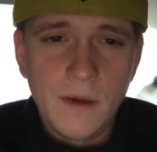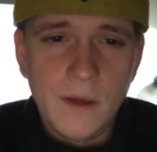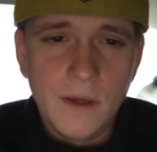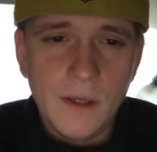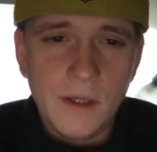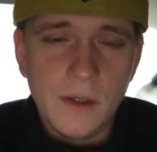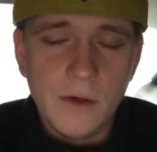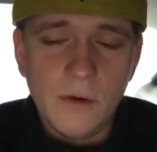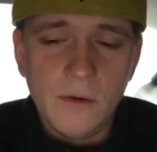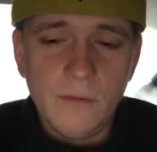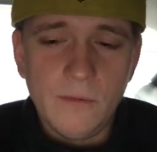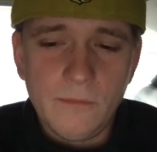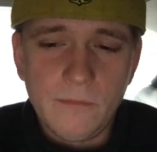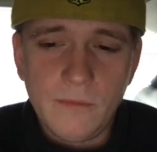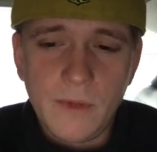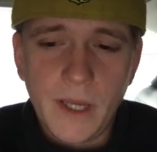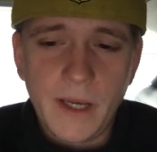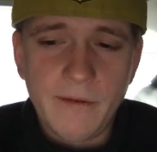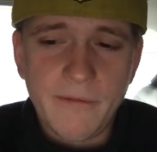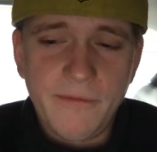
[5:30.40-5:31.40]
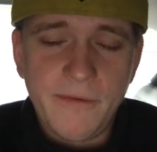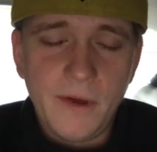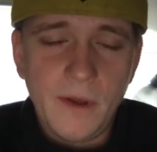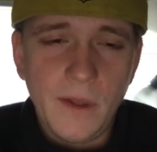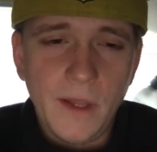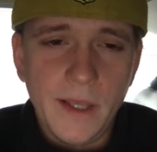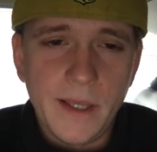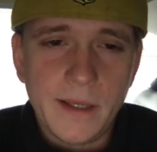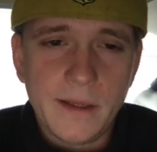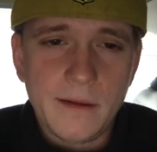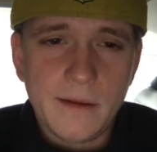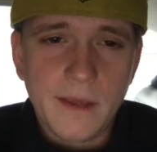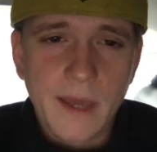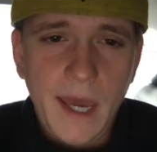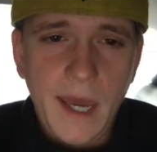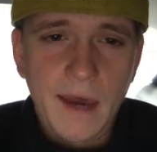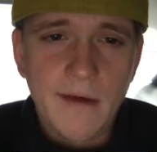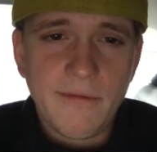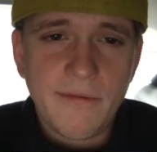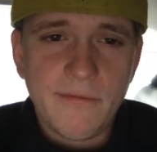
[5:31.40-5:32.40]
you'll like feel like
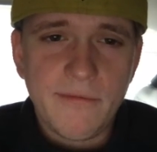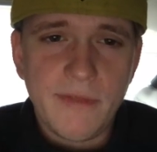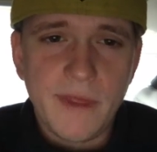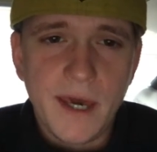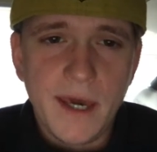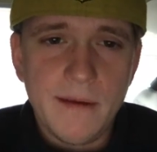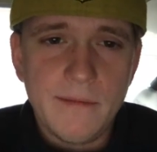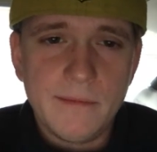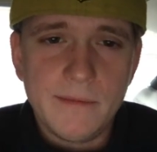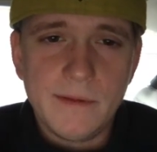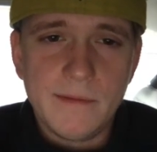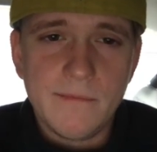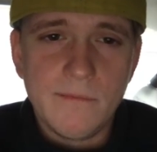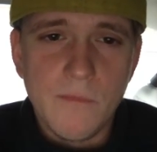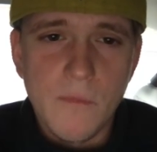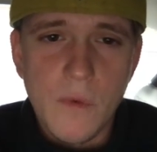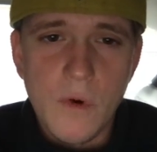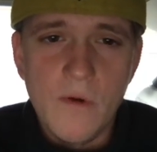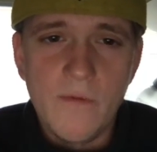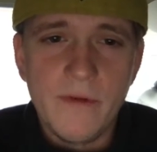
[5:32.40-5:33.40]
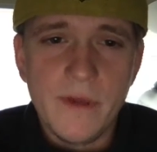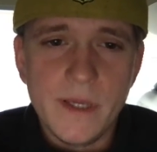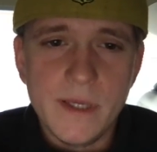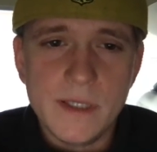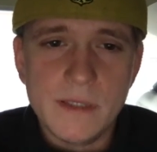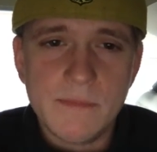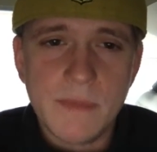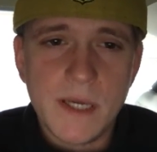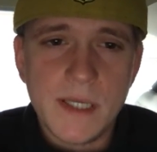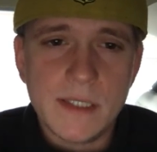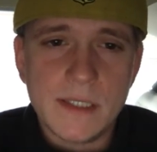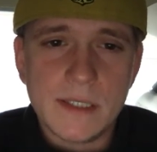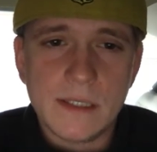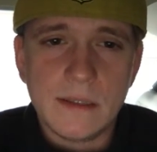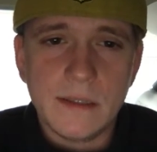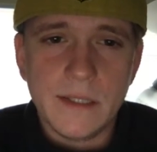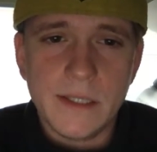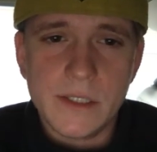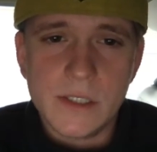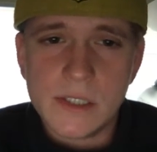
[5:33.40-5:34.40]
half of that movie is
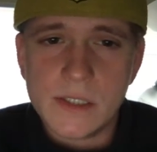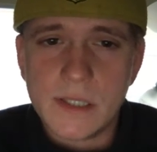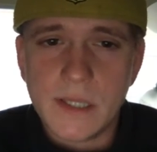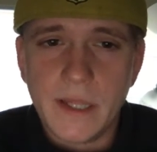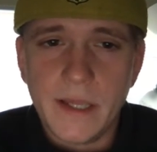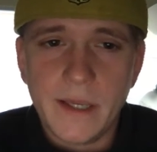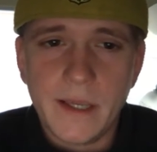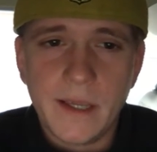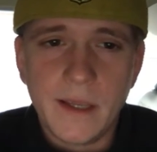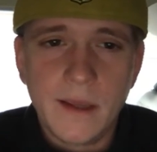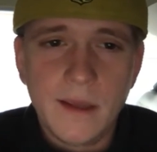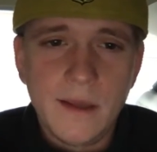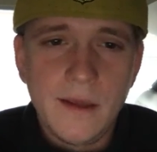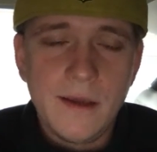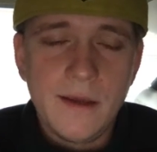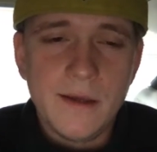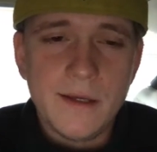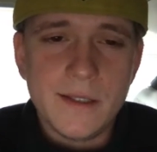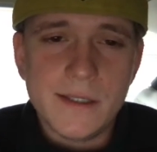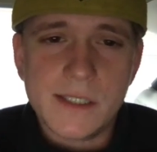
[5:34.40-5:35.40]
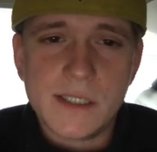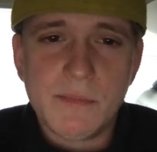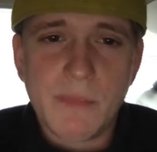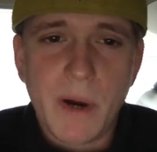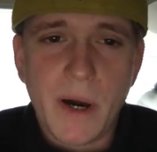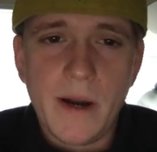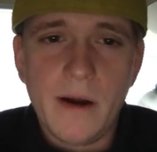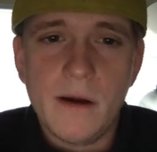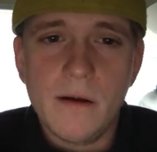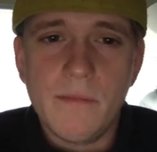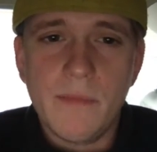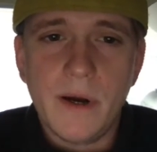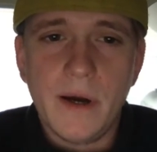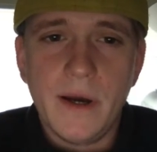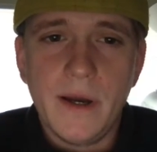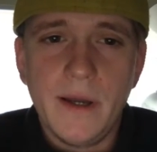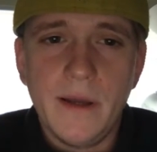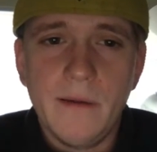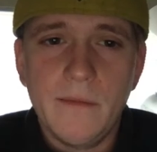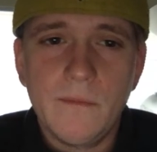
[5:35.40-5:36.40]
basically just like inspired
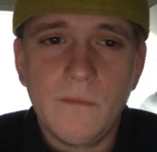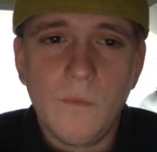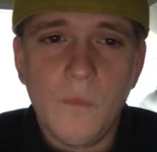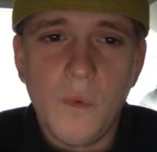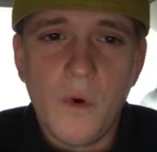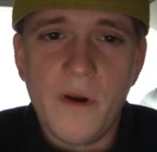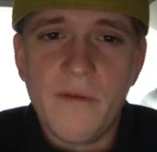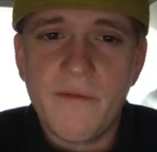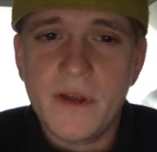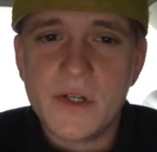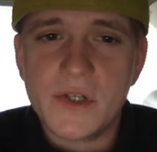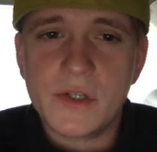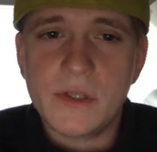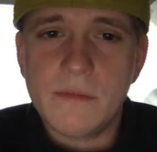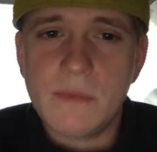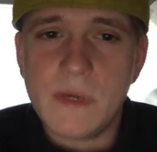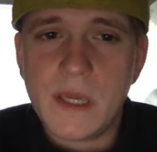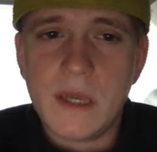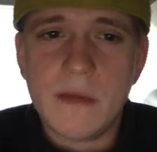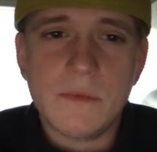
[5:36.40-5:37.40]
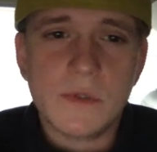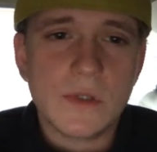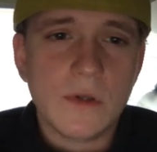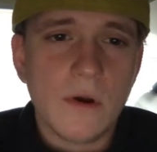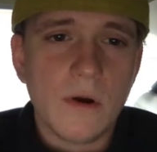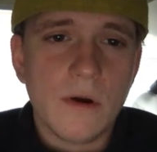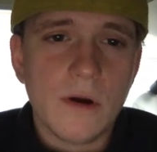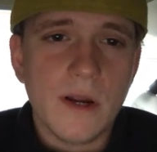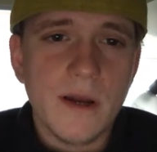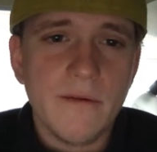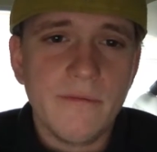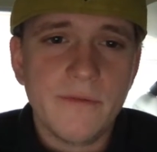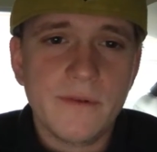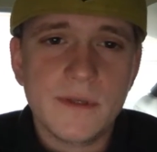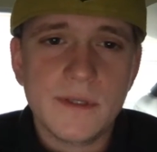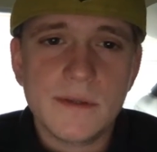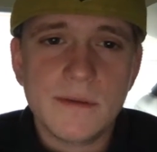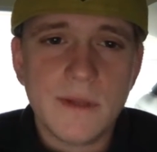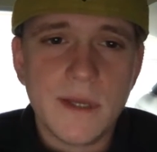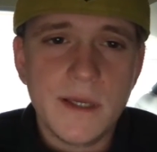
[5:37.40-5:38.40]
by what eventually became StarCraft.
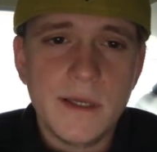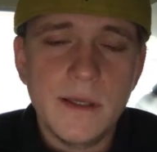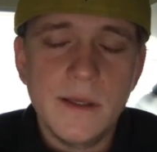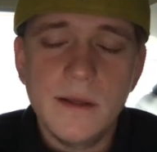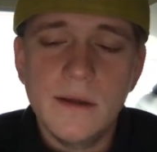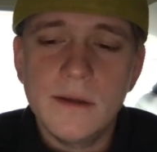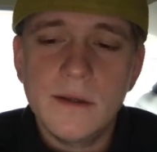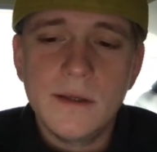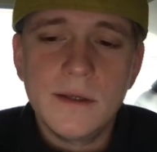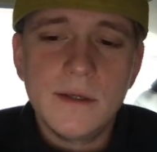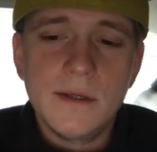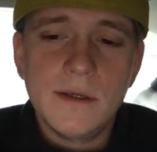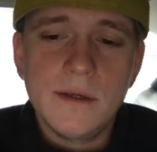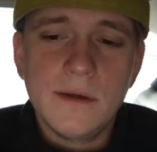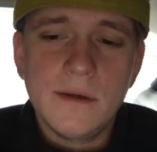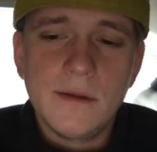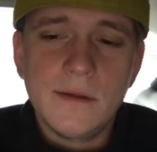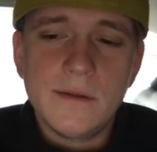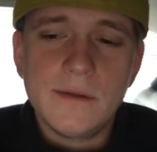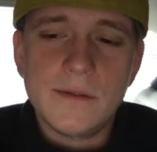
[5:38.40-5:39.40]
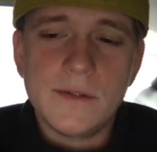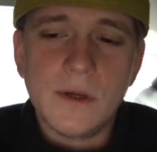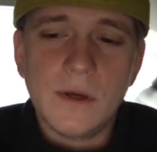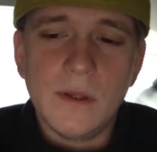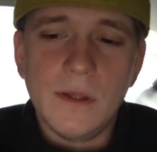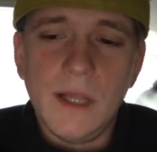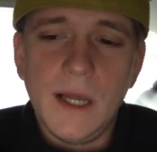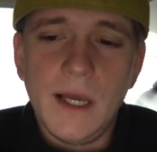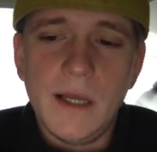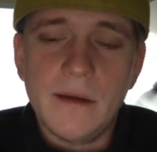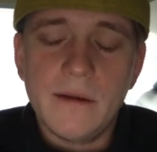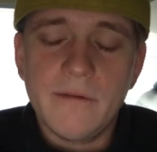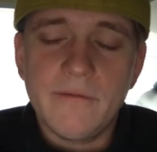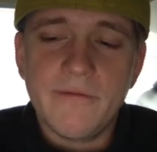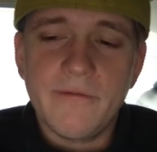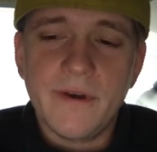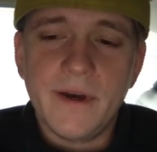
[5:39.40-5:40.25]
They took a lot of